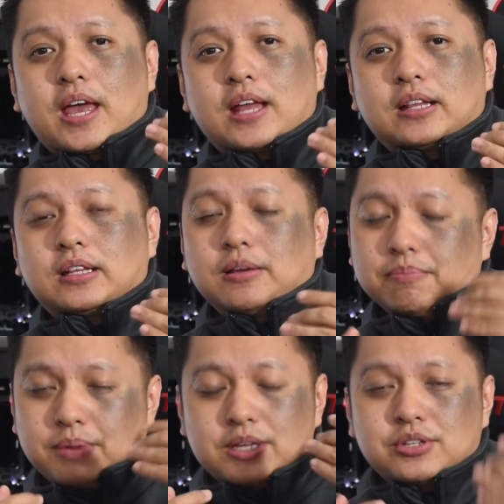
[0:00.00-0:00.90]
and
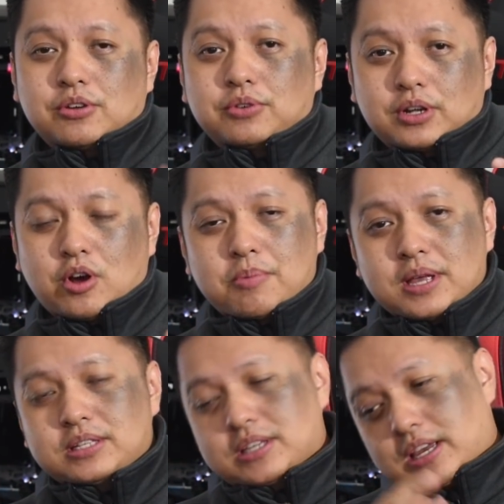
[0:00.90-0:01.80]
based on the
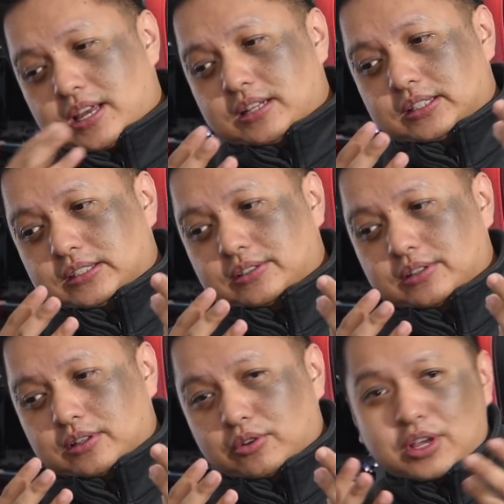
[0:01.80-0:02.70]
comments and
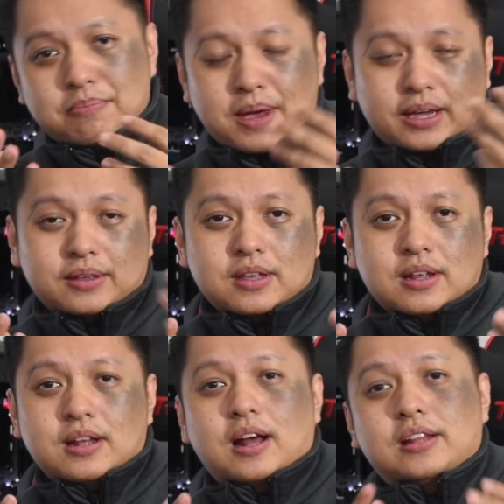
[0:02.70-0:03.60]
looking back,
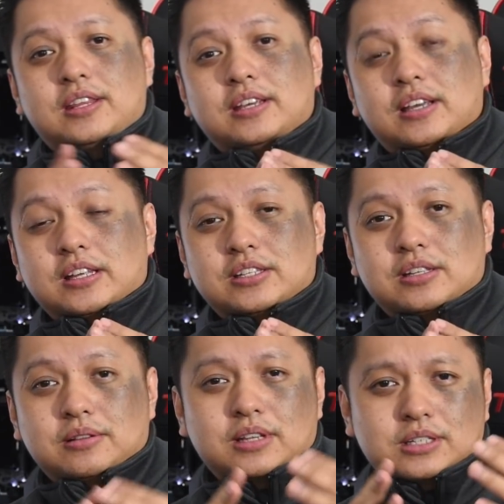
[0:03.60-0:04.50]
I think it
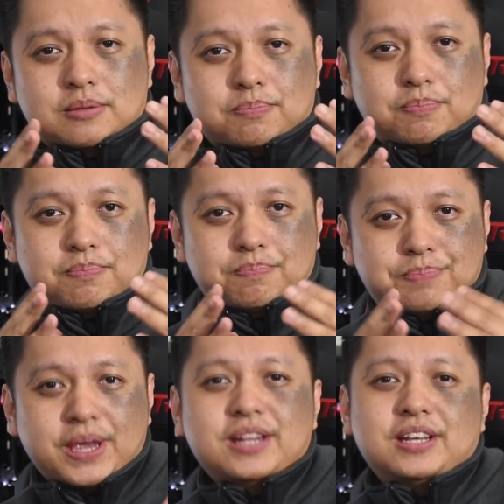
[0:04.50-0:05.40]
doesn't
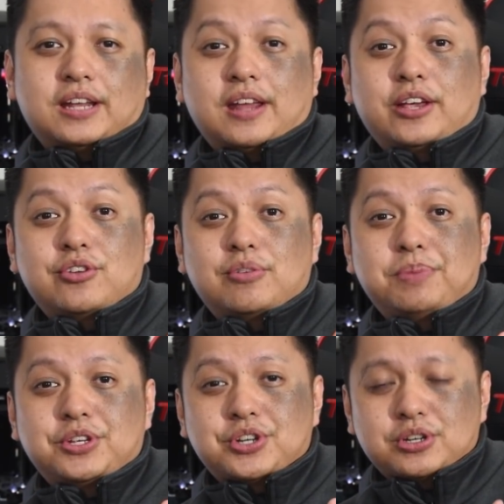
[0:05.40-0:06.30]
paint an accurate
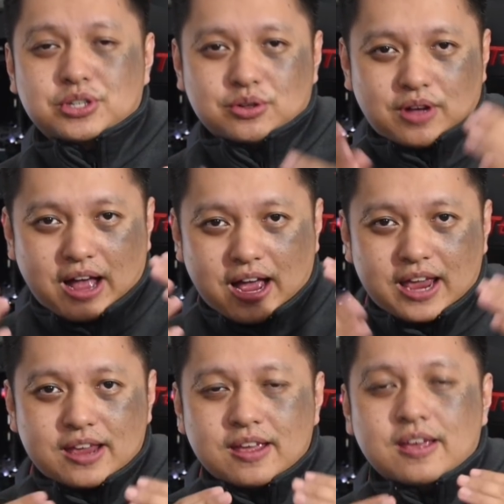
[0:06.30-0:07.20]
picture, so
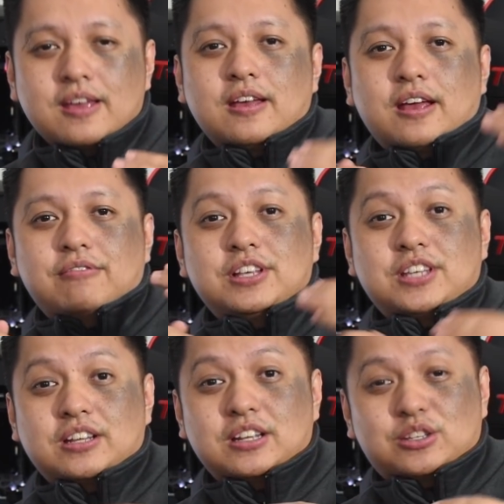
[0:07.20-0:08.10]
I have
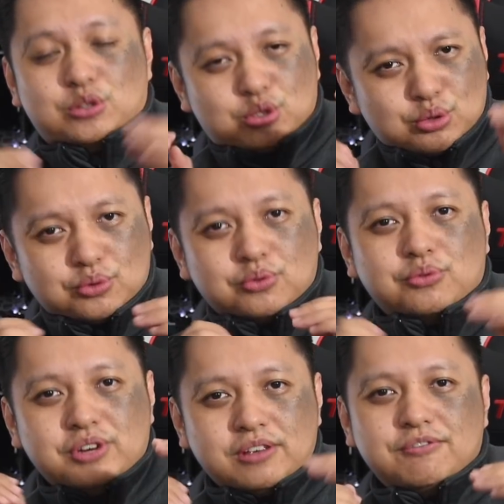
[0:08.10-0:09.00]
decided to
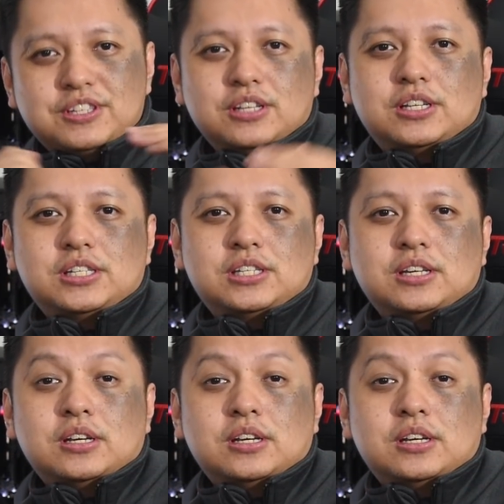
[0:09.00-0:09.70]
revisit this